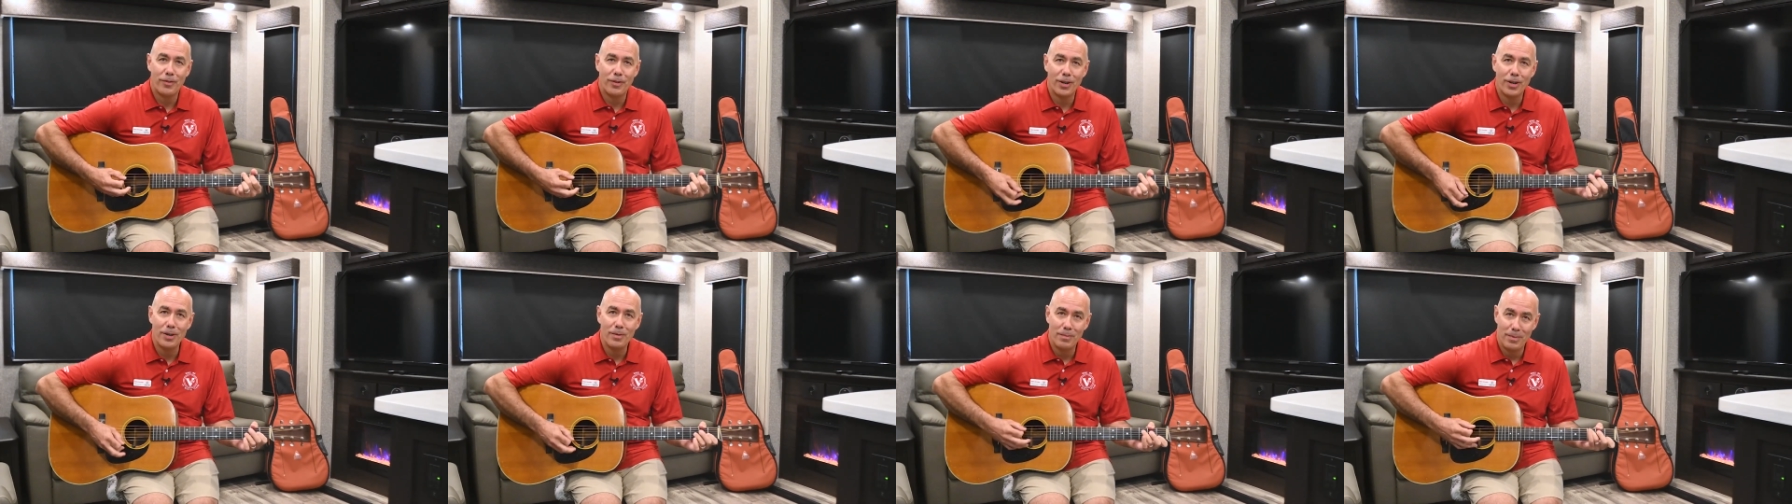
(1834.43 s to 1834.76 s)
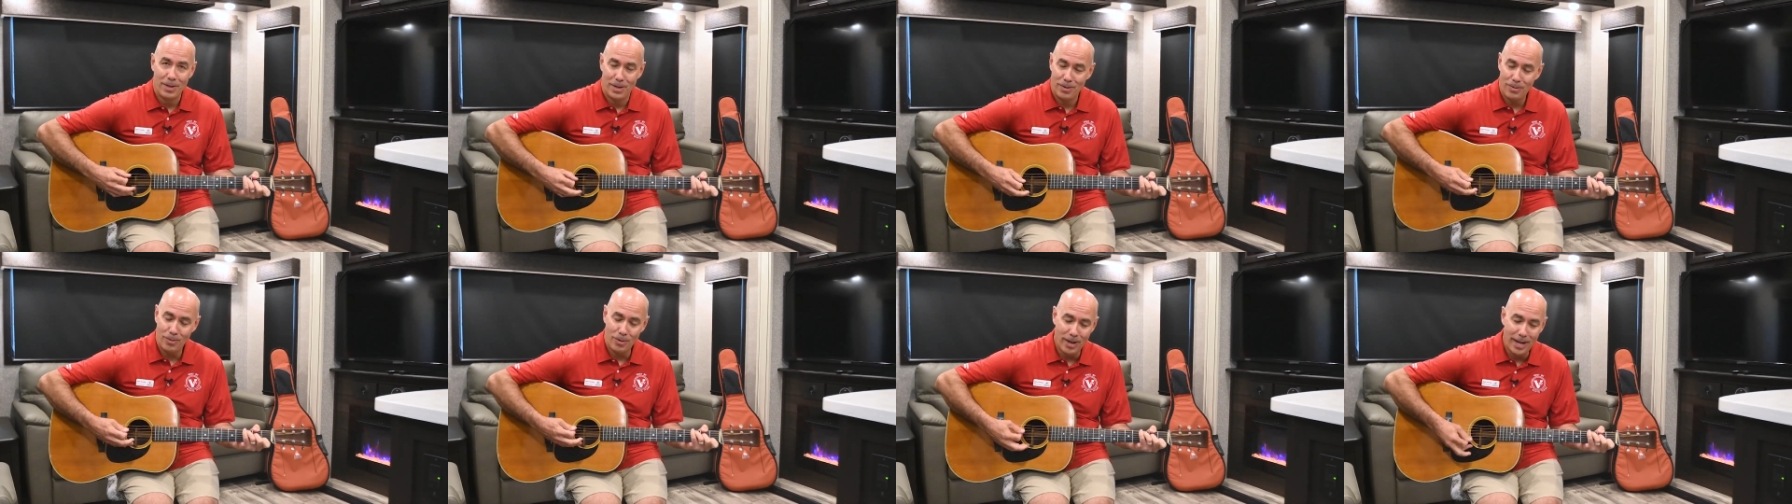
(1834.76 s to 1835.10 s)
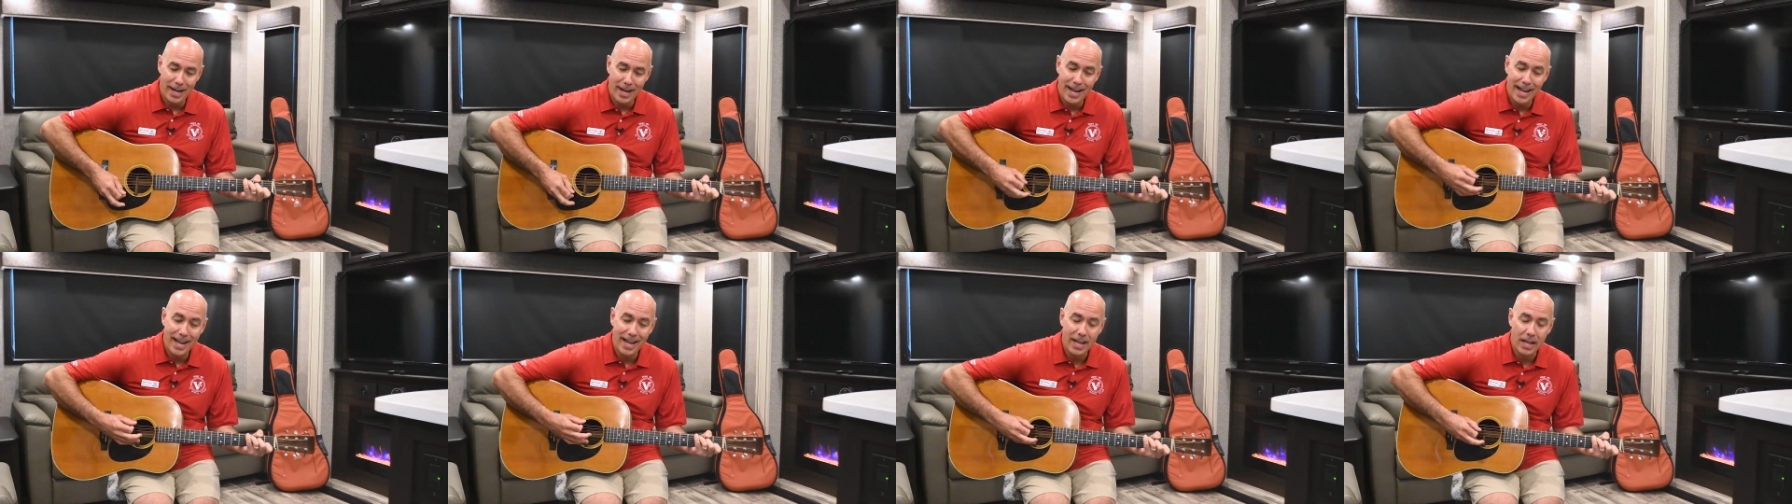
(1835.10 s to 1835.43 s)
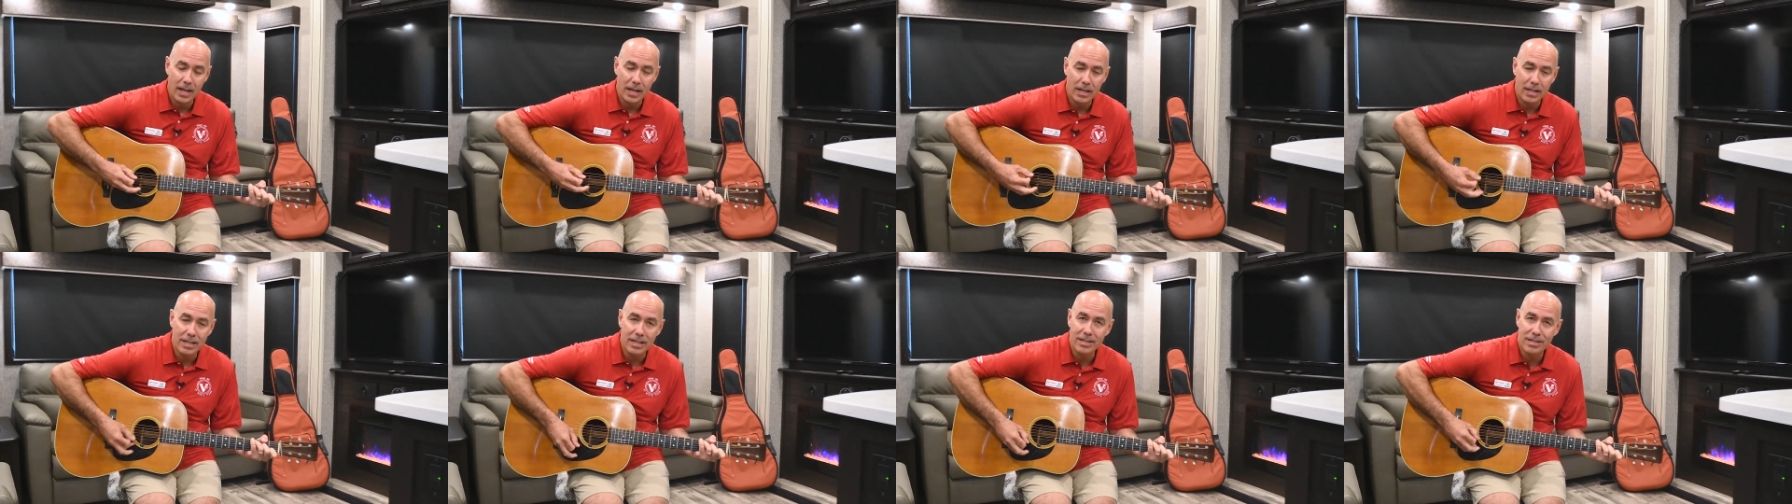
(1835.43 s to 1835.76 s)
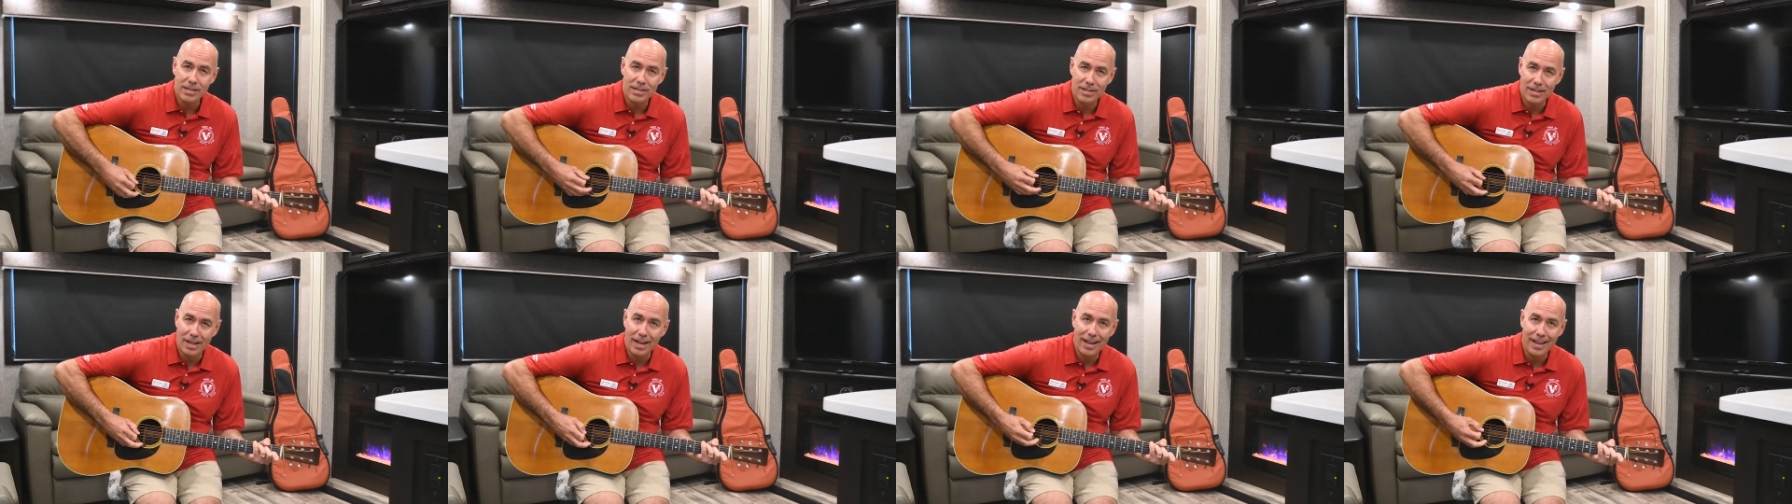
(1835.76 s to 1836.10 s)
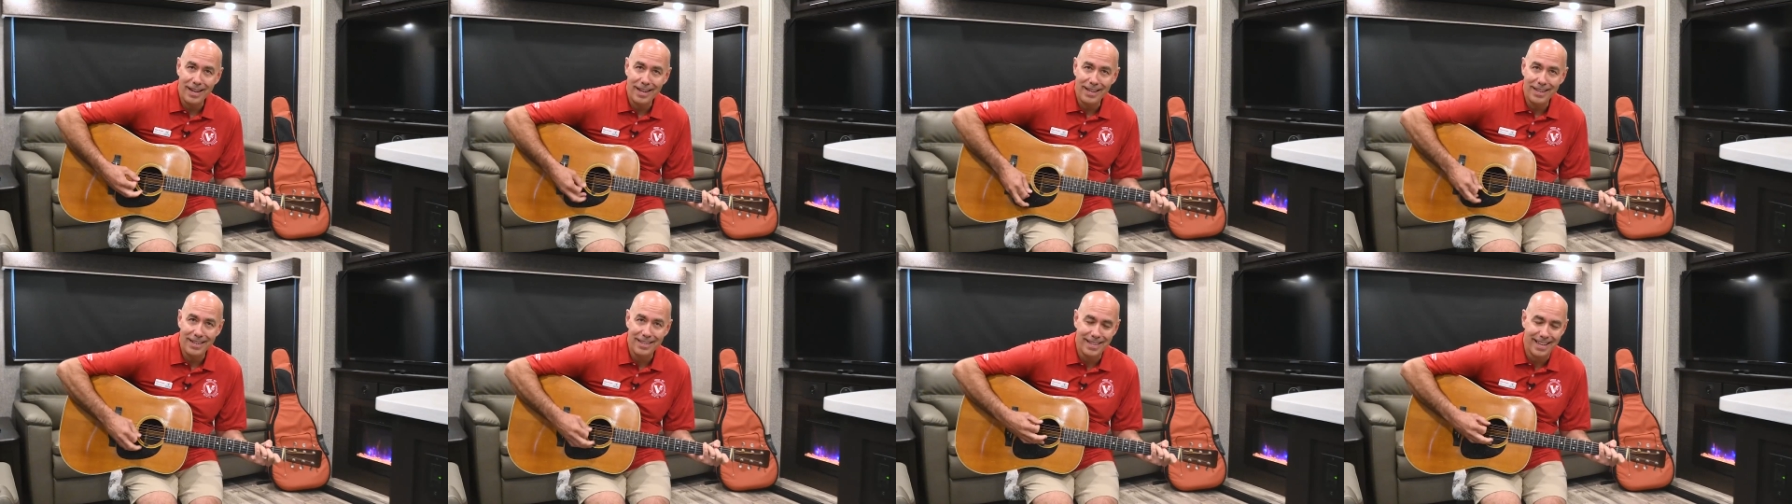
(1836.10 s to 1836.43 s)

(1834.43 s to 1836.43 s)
from what I had to say.